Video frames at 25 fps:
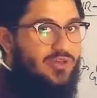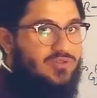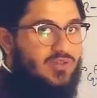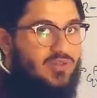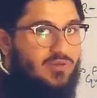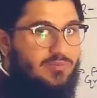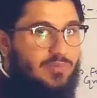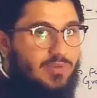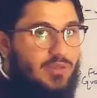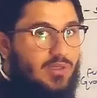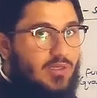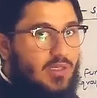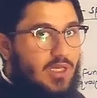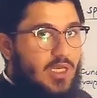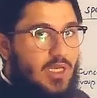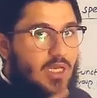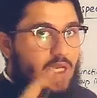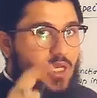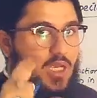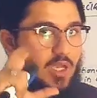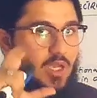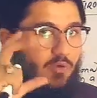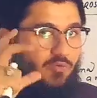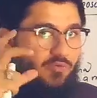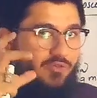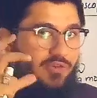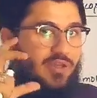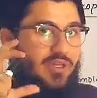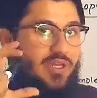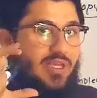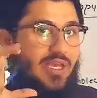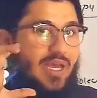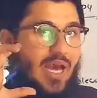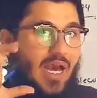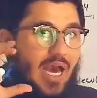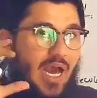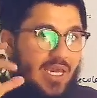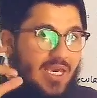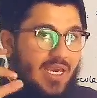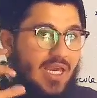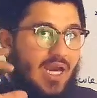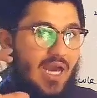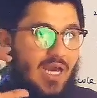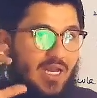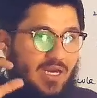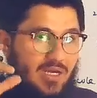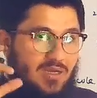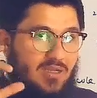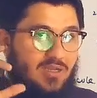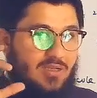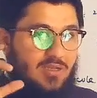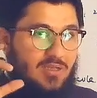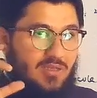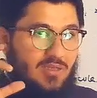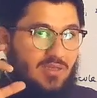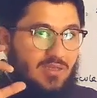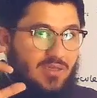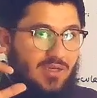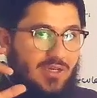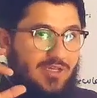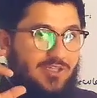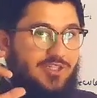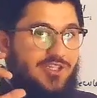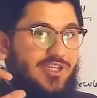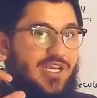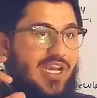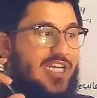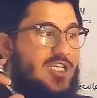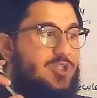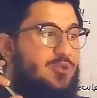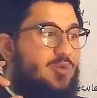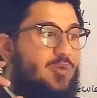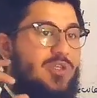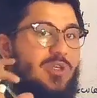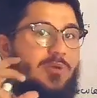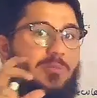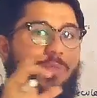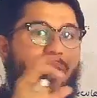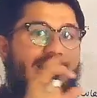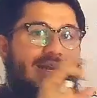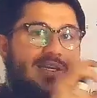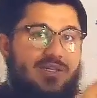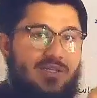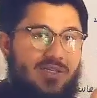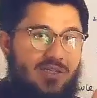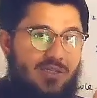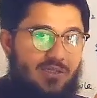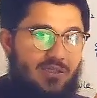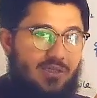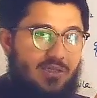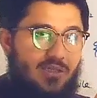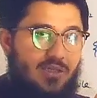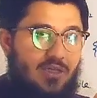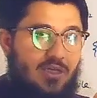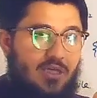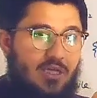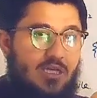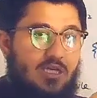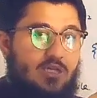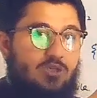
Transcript: Very simple. When IR interacts with the matter,